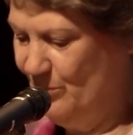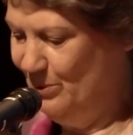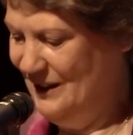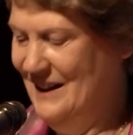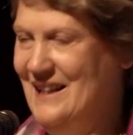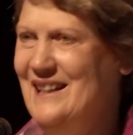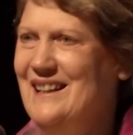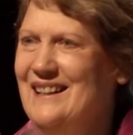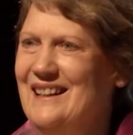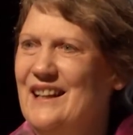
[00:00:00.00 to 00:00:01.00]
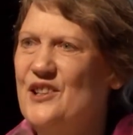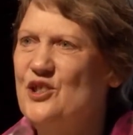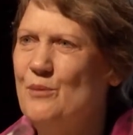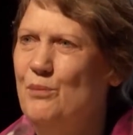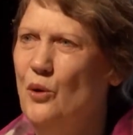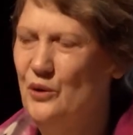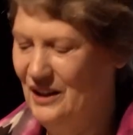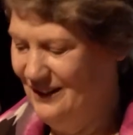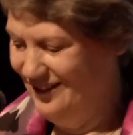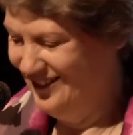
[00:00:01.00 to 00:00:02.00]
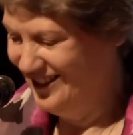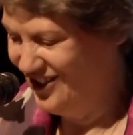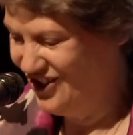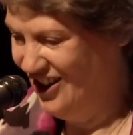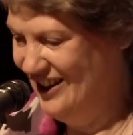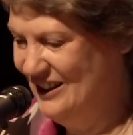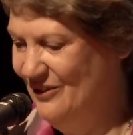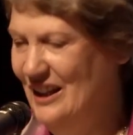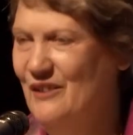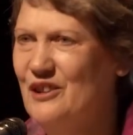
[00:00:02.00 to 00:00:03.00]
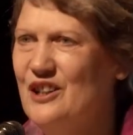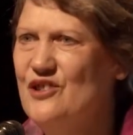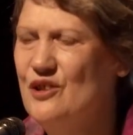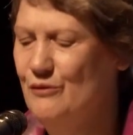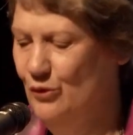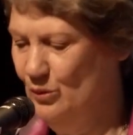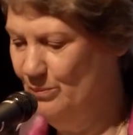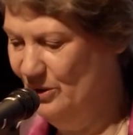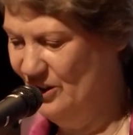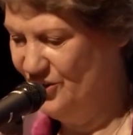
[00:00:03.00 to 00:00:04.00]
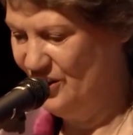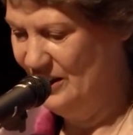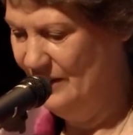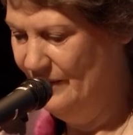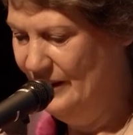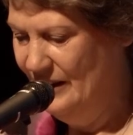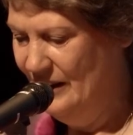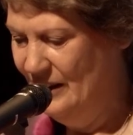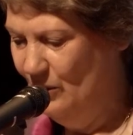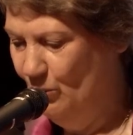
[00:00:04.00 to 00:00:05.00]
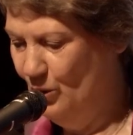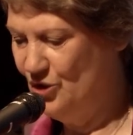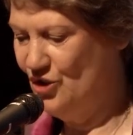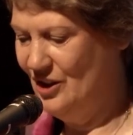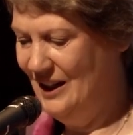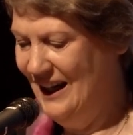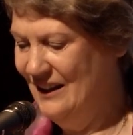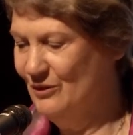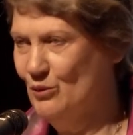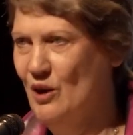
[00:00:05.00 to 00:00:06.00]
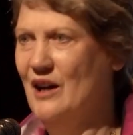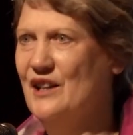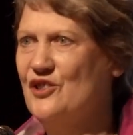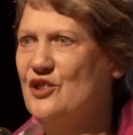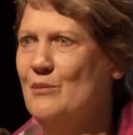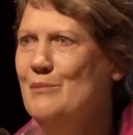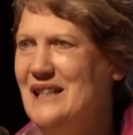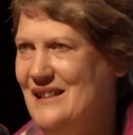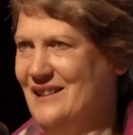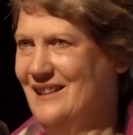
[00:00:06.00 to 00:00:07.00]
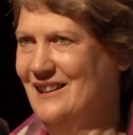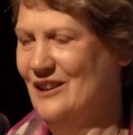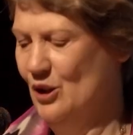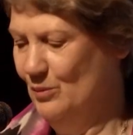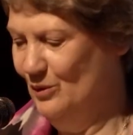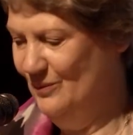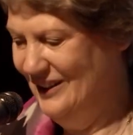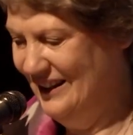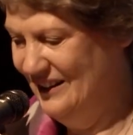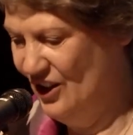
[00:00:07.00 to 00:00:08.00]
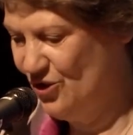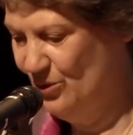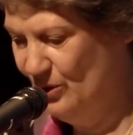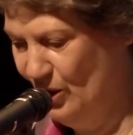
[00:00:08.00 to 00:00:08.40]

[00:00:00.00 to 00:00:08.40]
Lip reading: to play in supporting the design of evidence-informed policy, which can rise to meet global and national